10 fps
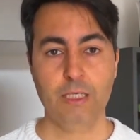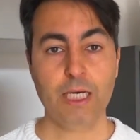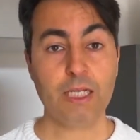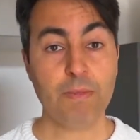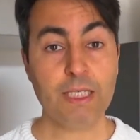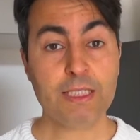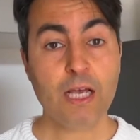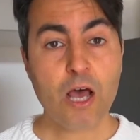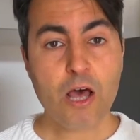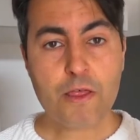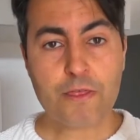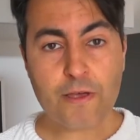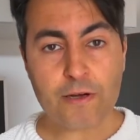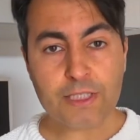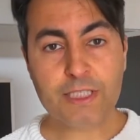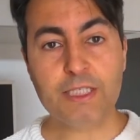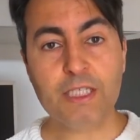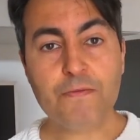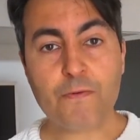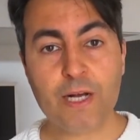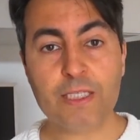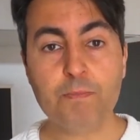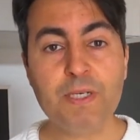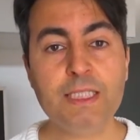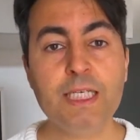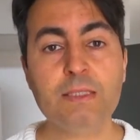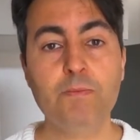It means 30 different business